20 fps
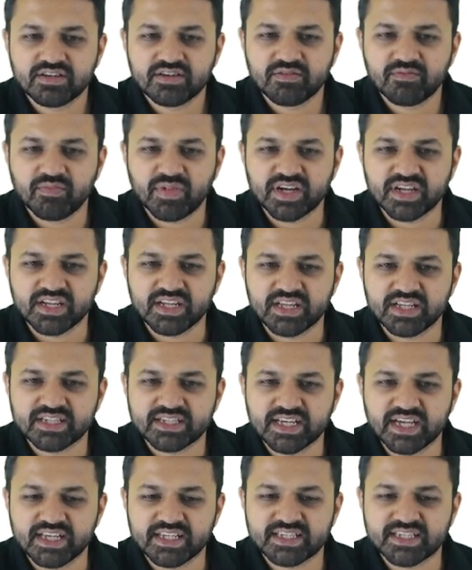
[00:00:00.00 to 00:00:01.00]
Material
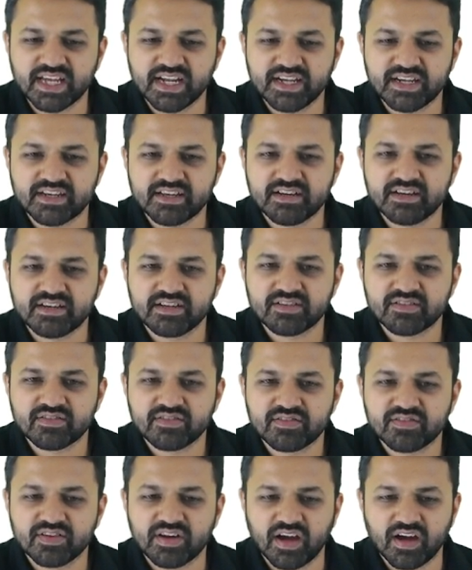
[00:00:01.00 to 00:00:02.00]
science center.
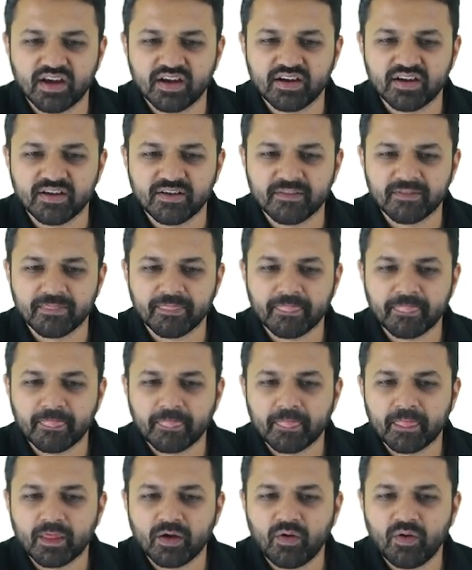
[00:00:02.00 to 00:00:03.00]

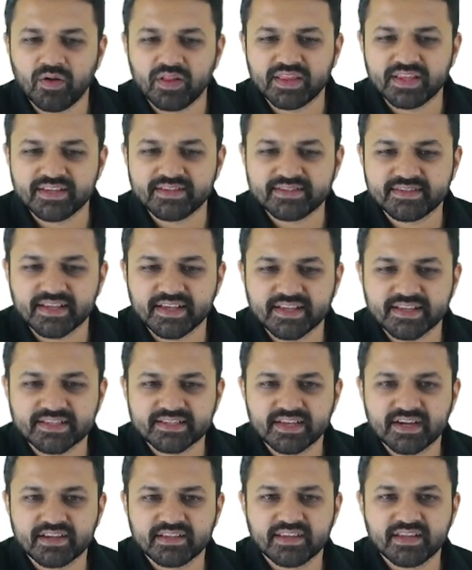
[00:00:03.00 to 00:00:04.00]
All these things
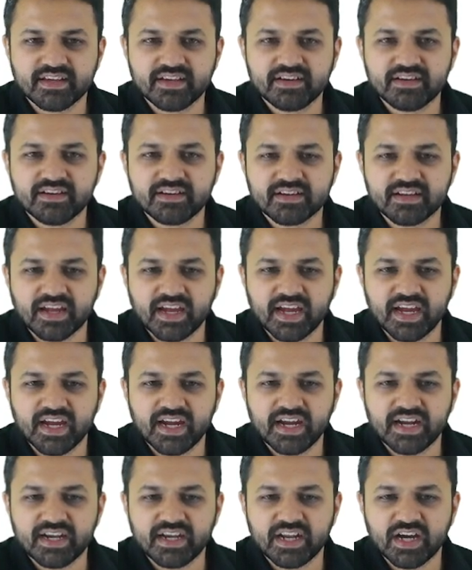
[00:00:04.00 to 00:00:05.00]
are there.
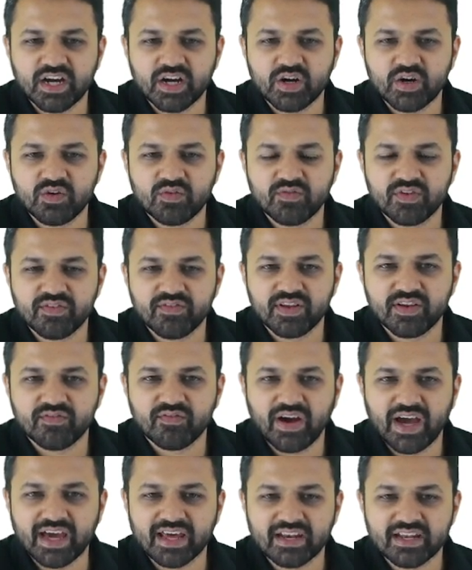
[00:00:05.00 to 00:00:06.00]
And now we will
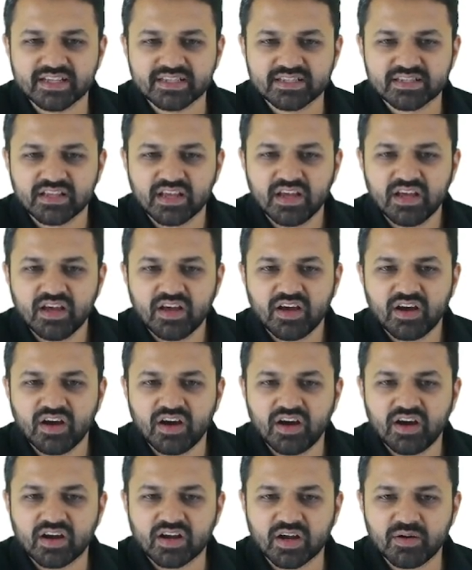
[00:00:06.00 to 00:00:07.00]
wireless
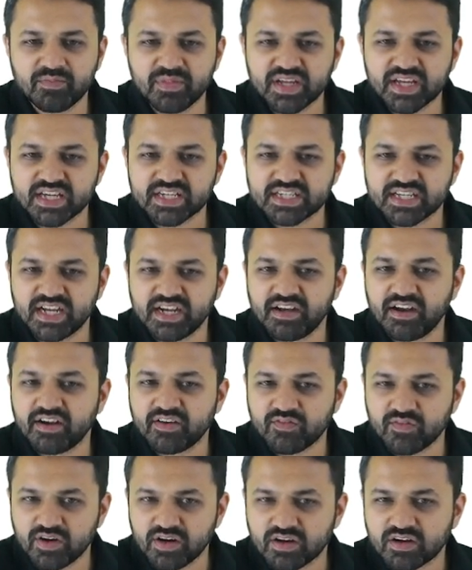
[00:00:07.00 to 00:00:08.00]
Uh, communication and
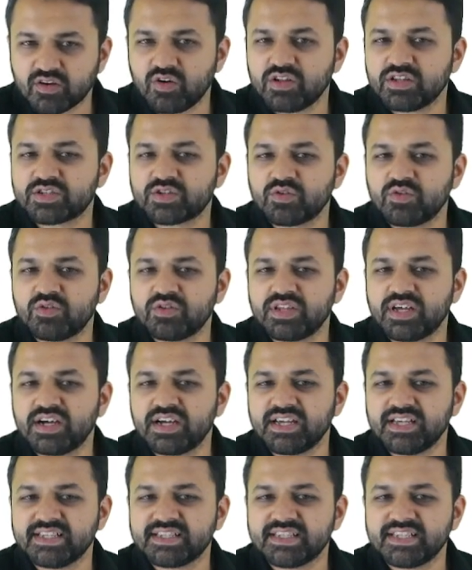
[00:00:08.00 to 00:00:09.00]
network, also the
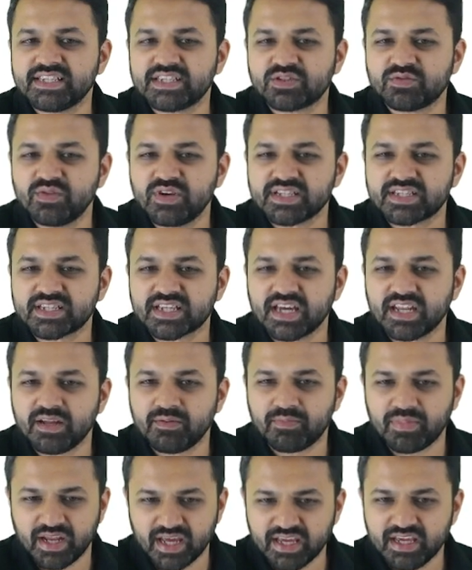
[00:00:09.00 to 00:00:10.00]
E C students can
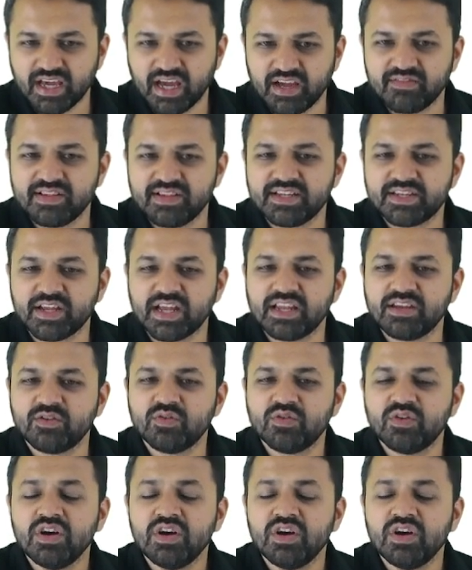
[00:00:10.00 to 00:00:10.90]
apply. I will tell you